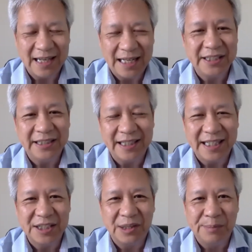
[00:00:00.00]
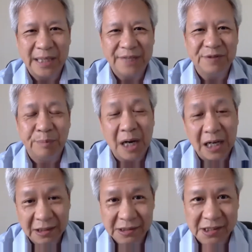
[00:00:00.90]
actually has got money from
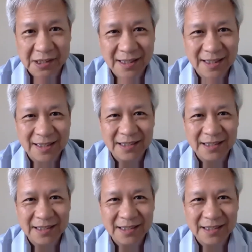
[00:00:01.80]
Mars.